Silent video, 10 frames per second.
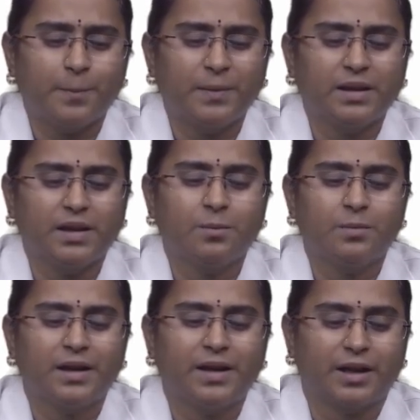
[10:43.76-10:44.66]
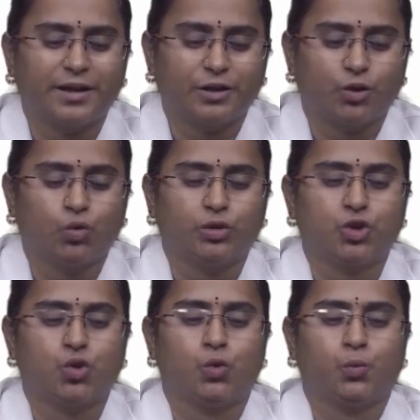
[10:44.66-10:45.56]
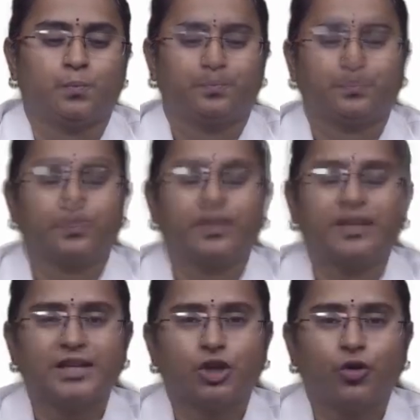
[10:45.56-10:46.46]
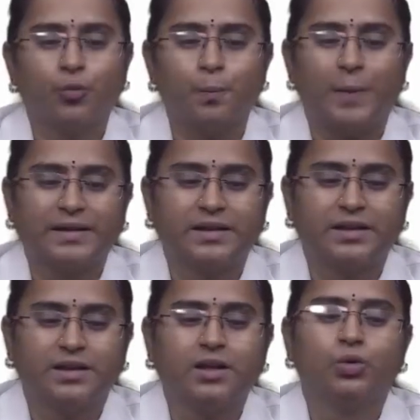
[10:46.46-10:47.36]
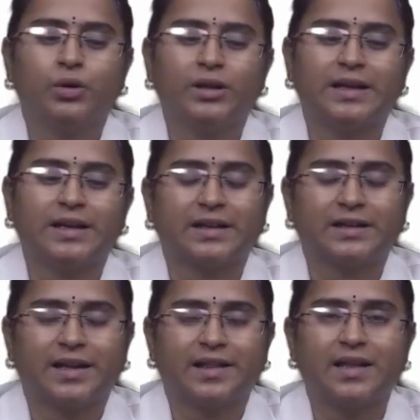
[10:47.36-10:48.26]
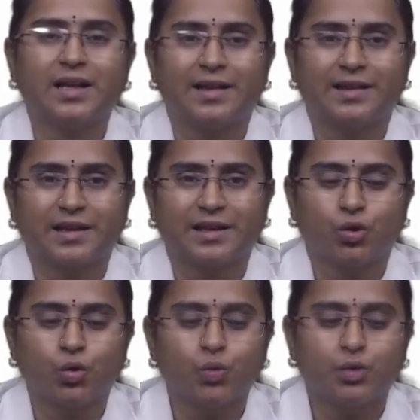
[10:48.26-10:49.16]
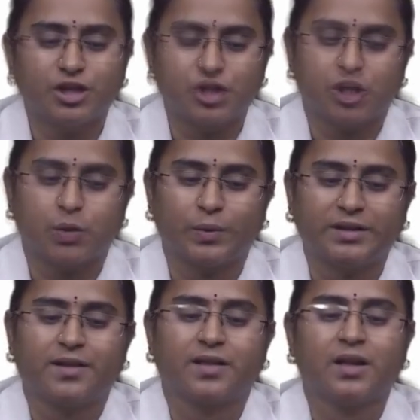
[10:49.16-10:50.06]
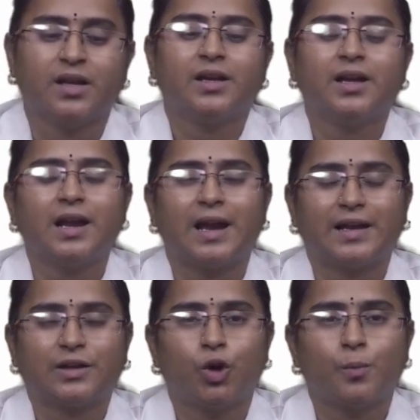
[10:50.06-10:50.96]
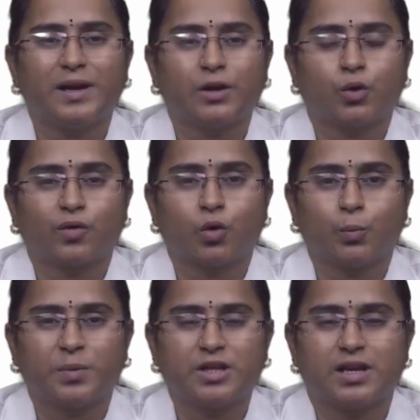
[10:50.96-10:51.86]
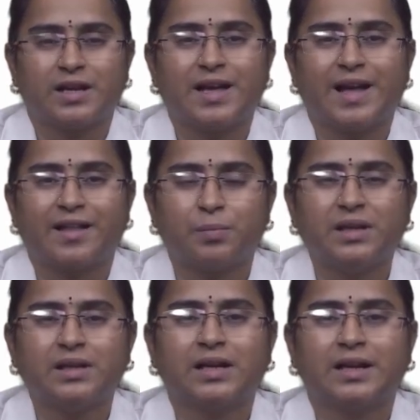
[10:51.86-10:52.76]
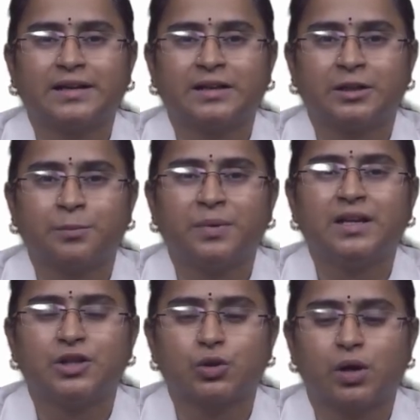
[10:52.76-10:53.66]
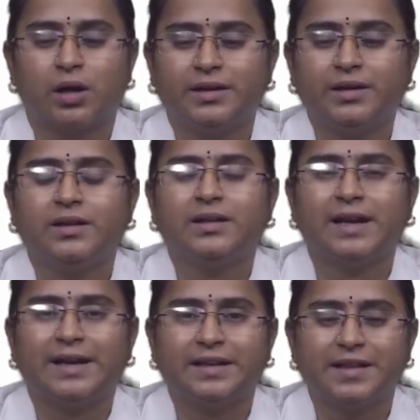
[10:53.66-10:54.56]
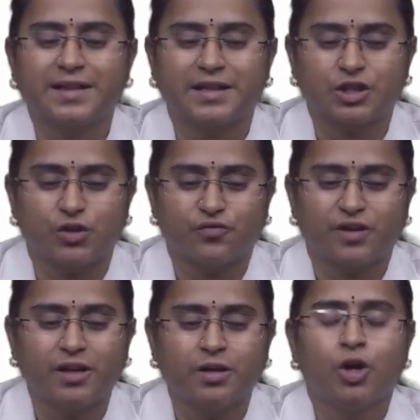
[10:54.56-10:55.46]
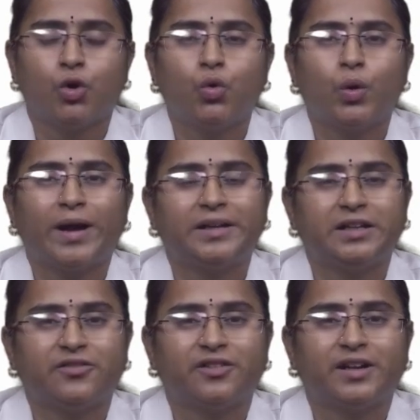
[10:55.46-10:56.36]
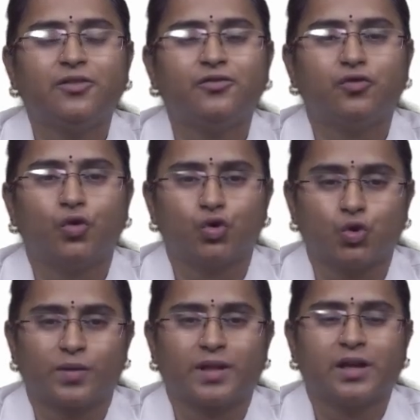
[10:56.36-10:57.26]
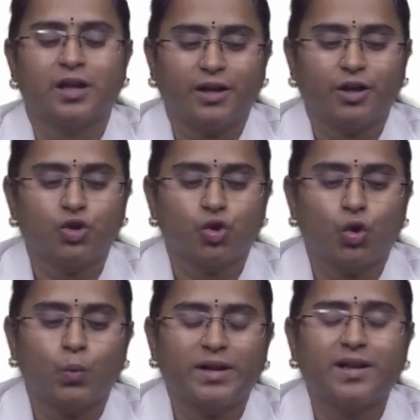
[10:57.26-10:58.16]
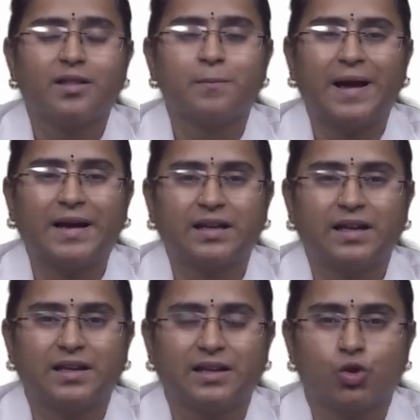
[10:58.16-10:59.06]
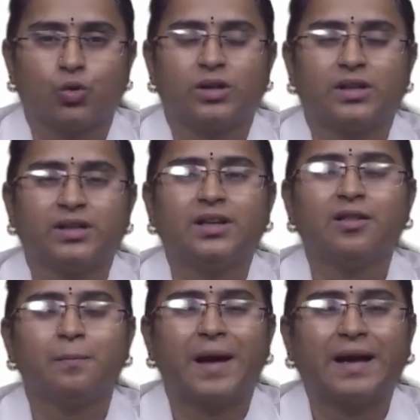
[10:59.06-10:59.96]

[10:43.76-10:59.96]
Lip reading: epithelium and the connective tissue. So, relation of bacteria to the necrotizing ulcerative gingivitis. Here electron microscopic study has been conducted by Lyshgardin in 1965, who identified the 4 zones, and the zone 1 is bacterial zone, that is